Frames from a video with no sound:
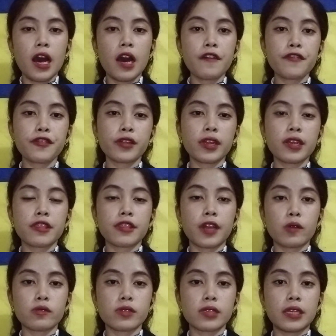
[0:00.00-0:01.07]
After
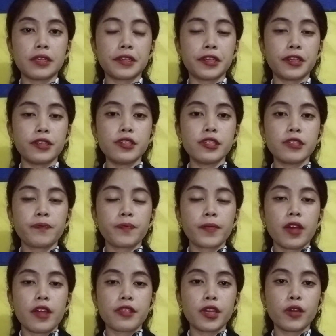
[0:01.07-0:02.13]
1,000 years,
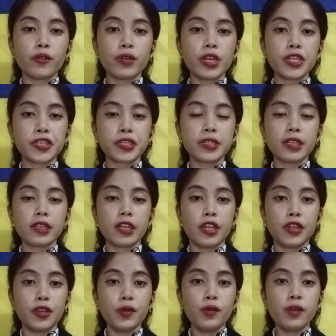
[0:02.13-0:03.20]
the original
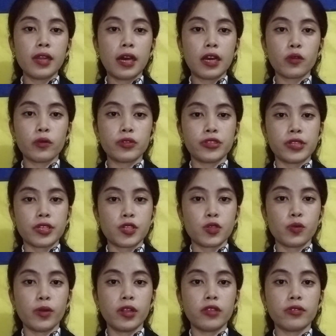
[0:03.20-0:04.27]
and new
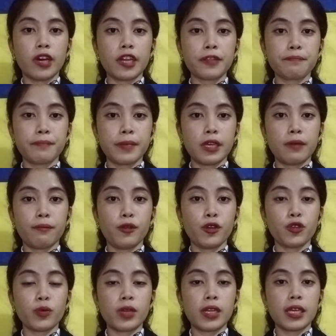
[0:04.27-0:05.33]
languages will not be
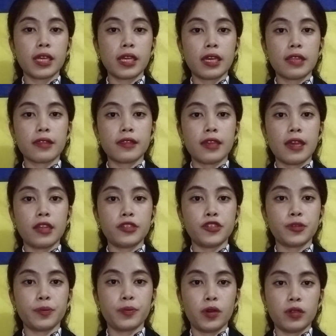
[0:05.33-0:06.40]
mutually
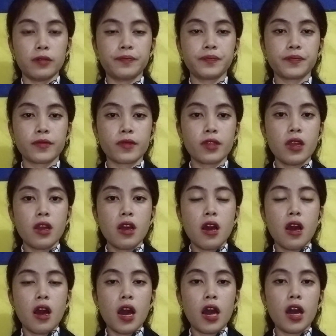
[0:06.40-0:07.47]
intelligible.
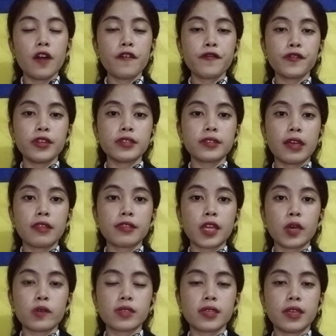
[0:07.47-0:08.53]
After
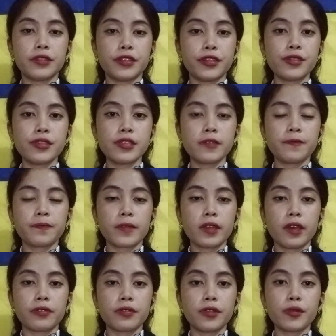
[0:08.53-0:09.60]
10,000 years,
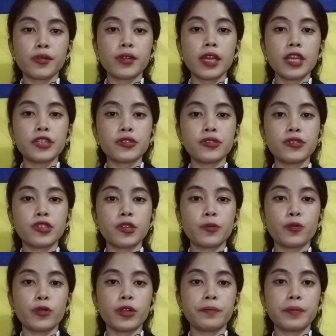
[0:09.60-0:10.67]
the
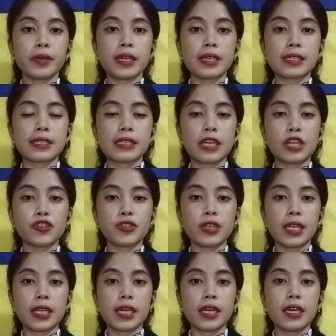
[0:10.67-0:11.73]
relationship will be
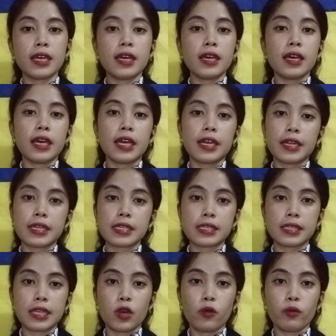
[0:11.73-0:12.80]
essentially
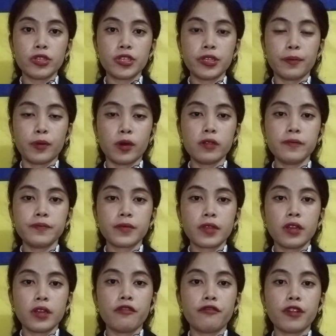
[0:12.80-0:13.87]
indistinguishable
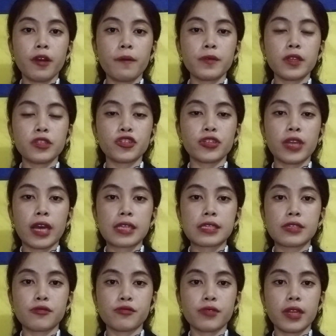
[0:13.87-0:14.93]
from the
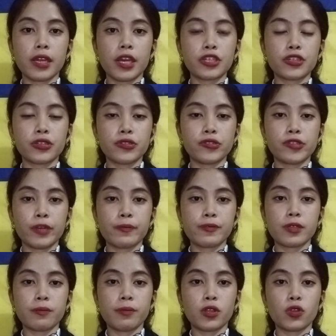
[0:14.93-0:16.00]
chance
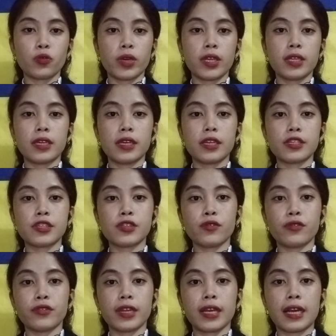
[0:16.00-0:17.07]
relationships between
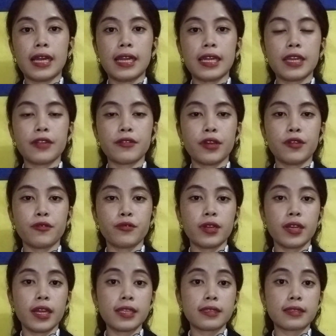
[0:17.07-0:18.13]
historically
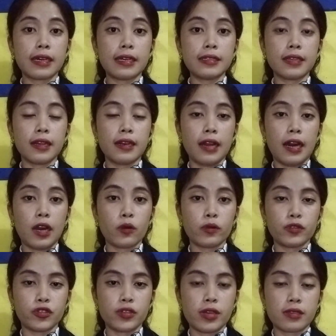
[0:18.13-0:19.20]
unrelated
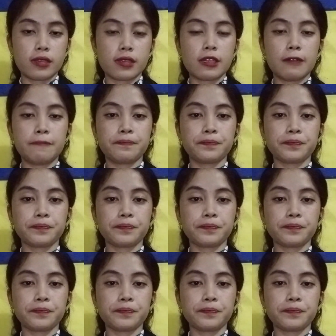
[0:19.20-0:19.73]
languages.